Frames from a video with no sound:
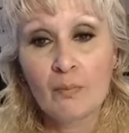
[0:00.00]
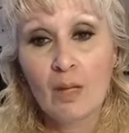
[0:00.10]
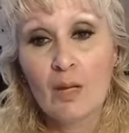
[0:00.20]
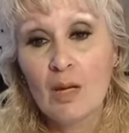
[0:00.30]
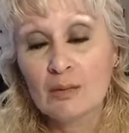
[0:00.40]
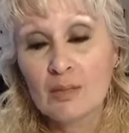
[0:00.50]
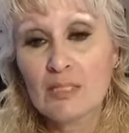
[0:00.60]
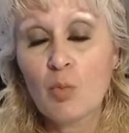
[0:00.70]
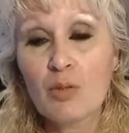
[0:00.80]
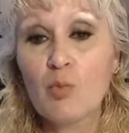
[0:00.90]
It takes
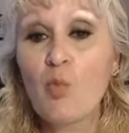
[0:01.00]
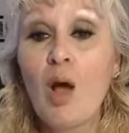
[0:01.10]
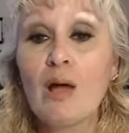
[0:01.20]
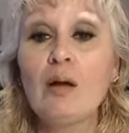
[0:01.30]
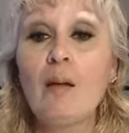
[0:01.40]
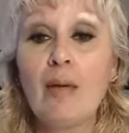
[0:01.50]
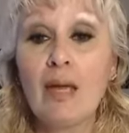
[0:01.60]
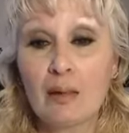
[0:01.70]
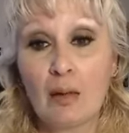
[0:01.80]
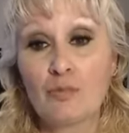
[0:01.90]
more than one
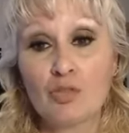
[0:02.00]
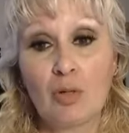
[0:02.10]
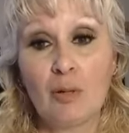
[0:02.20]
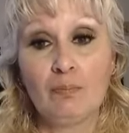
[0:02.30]
income stream.